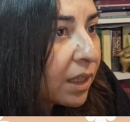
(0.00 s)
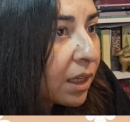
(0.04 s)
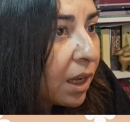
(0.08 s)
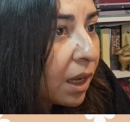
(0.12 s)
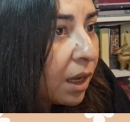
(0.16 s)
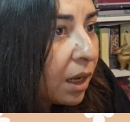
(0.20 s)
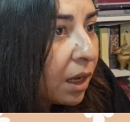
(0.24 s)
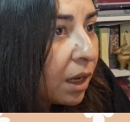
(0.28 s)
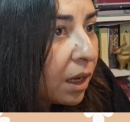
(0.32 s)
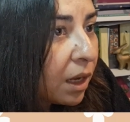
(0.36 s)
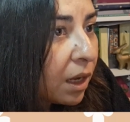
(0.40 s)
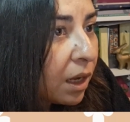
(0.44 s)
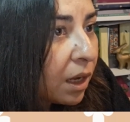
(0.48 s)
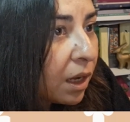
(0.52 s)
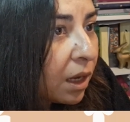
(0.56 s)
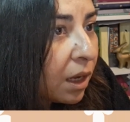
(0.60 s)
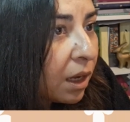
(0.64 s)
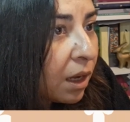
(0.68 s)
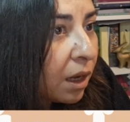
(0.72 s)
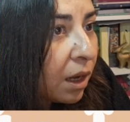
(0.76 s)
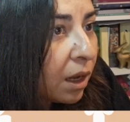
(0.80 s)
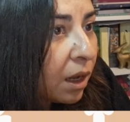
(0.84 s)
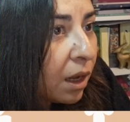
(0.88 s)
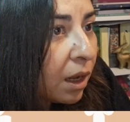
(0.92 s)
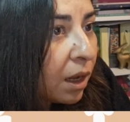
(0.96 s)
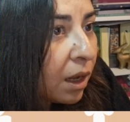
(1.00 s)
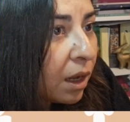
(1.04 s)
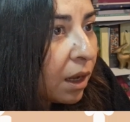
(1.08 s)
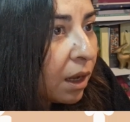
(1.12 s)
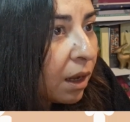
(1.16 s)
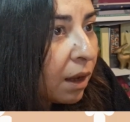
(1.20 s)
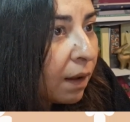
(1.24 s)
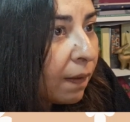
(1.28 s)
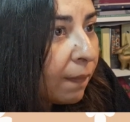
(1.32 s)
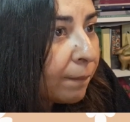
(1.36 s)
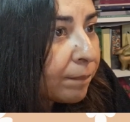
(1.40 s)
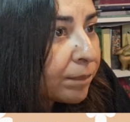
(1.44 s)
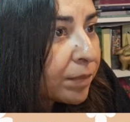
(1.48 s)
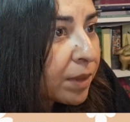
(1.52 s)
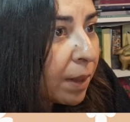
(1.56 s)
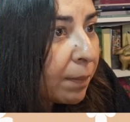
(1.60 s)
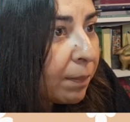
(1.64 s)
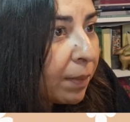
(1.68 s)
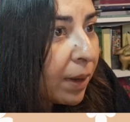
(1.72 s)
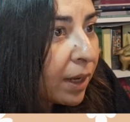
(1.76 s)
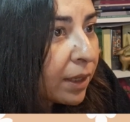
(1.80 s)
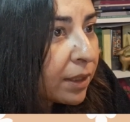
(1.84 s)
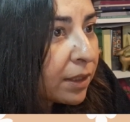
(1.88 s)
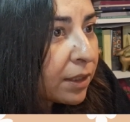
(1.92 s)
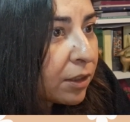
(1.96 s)
The
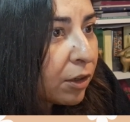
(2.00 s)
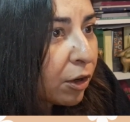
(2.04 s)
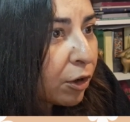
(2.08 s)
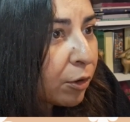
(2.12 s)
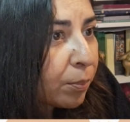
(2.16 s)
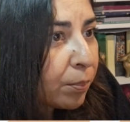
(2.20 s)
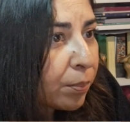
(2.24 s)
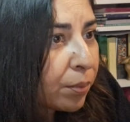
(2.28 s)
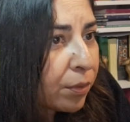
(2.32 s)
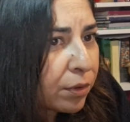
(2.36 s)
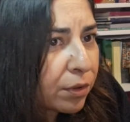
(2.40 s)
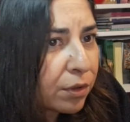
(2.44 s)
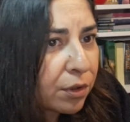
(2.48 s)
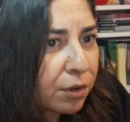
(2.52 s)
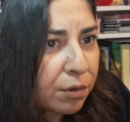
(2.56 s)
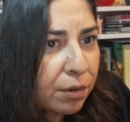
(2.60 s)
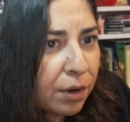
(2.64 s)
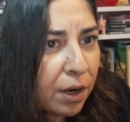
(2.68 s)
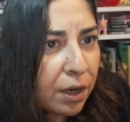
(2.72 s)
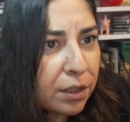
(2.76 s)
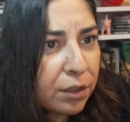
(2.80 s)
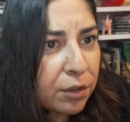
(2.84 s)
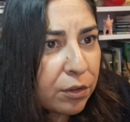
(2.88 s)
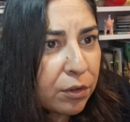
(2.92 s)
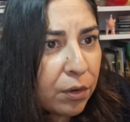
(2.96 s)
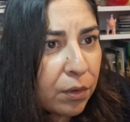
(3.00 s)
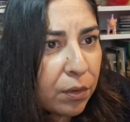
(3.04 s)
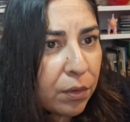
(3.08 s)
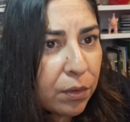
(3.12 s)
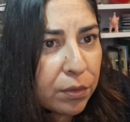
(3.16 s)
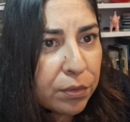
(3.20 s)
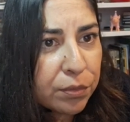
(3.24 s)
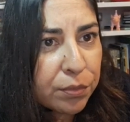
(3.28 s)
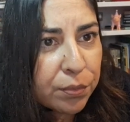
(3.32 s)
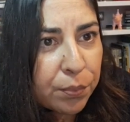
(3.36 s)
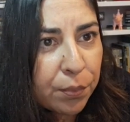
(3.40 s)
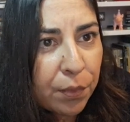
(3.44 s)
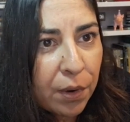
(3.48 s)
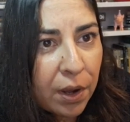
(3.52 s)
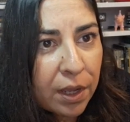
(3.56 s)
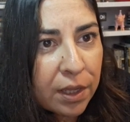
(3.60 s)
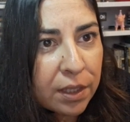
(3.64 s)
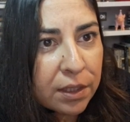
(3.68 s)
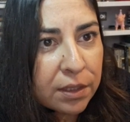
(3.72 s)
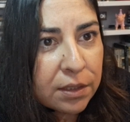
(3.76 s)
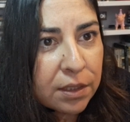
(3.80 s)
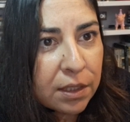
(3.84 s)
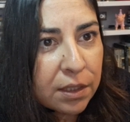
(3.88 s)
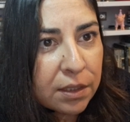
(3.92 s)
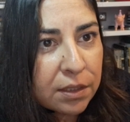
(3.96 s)
Backyard Bird Chronicles,
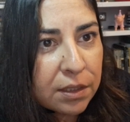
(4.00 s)
One,